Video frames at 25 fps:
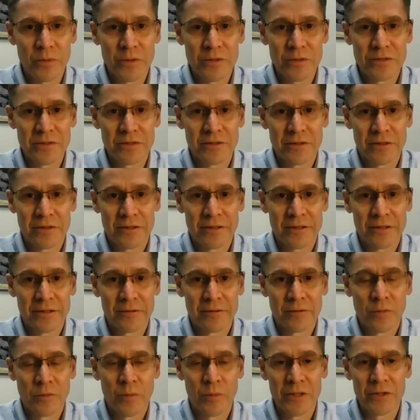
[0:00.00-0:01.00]
was
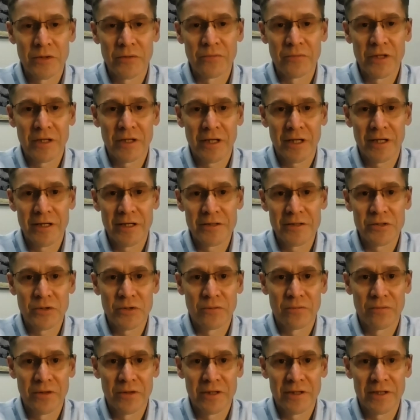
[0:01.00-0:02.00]
one of the highest
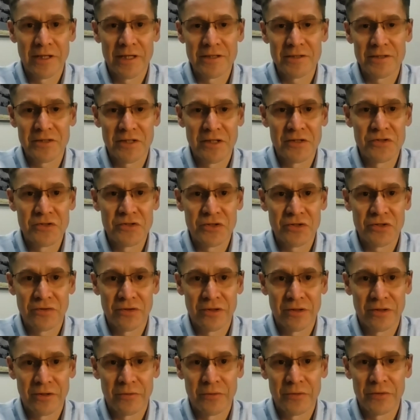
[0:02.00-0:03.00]
over the last
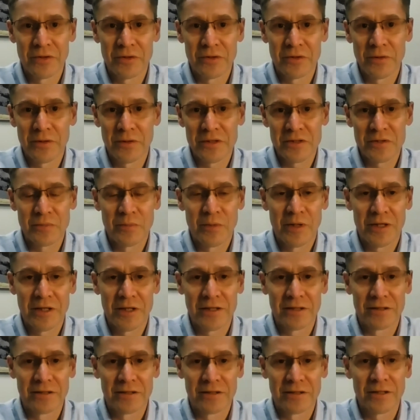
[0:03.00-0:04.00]
century on the US
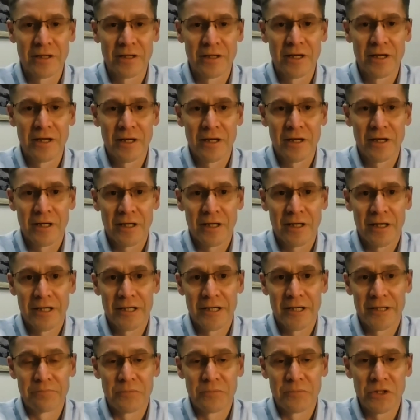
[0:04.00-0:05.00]
market.
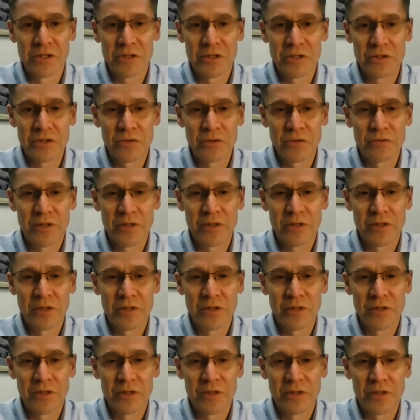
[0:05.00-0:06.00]
Year-to-date,
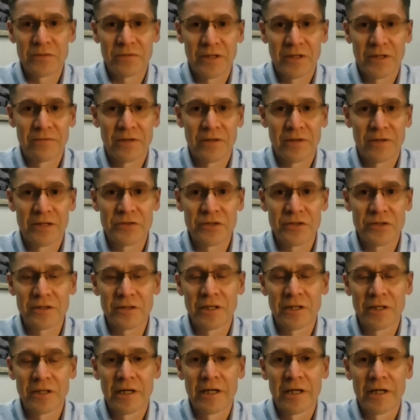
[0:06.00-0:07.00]
S&P 500
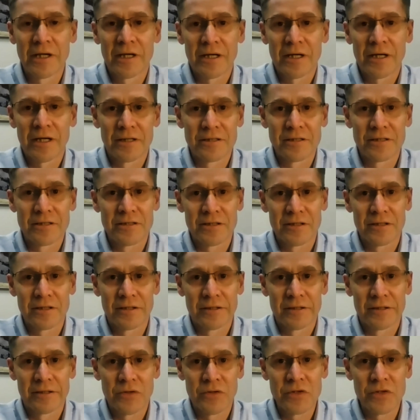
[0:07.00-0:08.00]
has
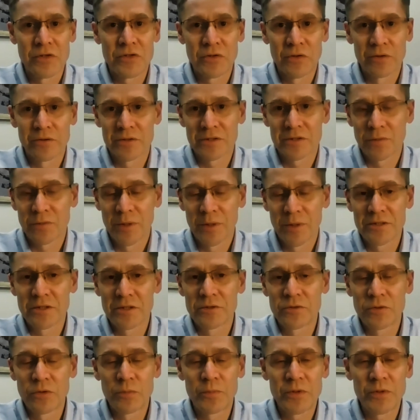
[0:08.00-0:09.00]
returned
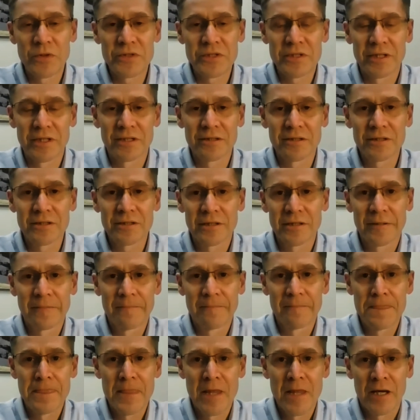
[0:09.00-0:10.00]
22%,
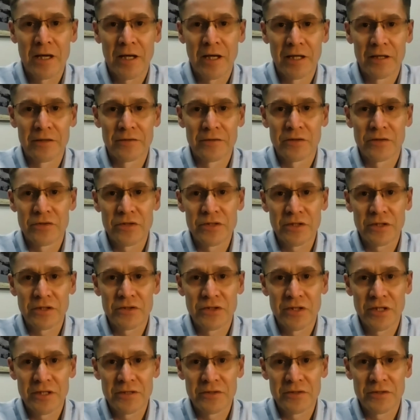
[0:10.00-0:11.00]
and the
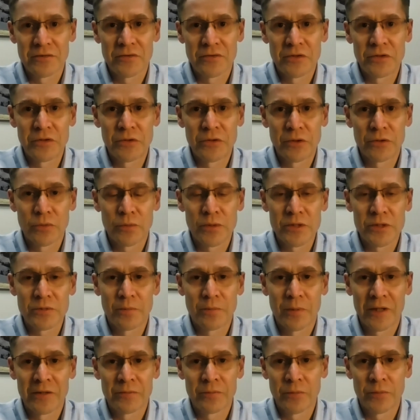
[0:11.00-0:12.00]
risk-adjusted return was
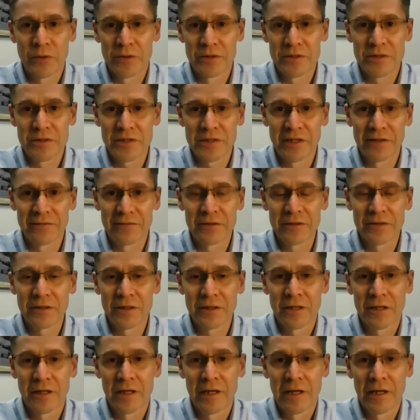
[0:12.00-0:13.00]
1.7.